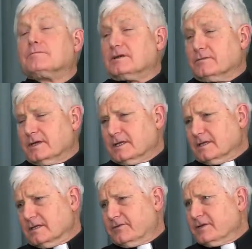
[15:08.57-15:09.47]
By the way,
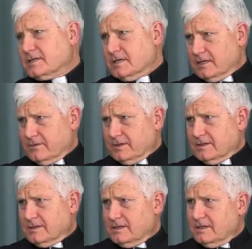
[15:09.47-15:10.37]
the feast day of
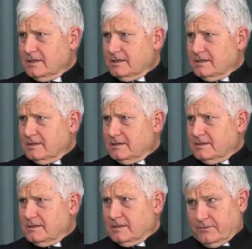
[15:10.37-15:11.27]
the
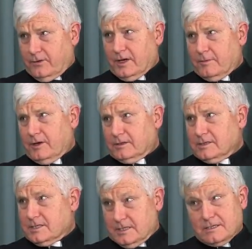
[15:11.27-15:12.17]
40
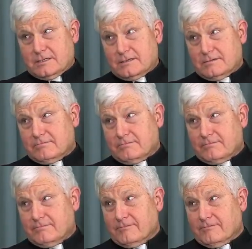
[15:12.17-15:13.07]
martyrs is
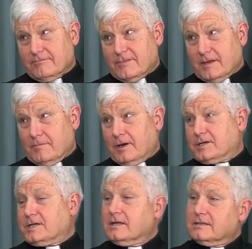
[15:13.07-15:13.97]

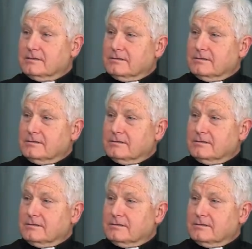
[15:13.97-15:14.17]
March 10th.